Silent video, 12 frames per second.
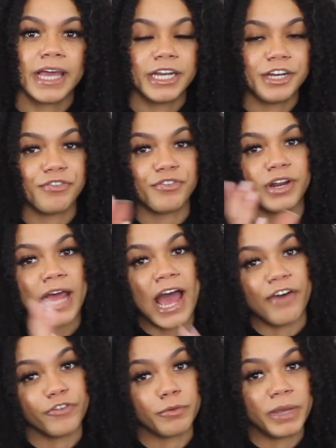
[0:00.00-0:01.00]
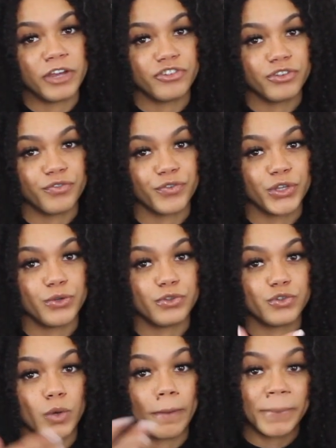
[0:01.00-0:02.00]
and a different affirmation for you
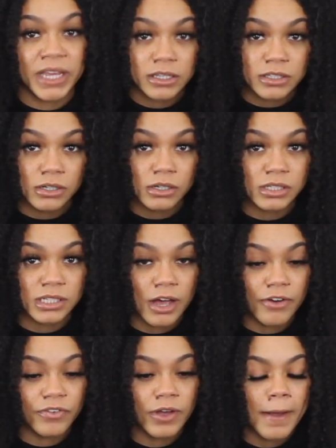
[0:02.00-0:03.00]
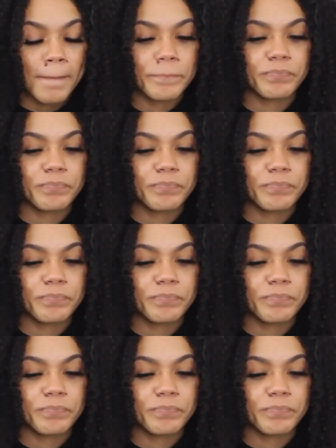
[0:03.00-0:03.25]
to repeat to yourself.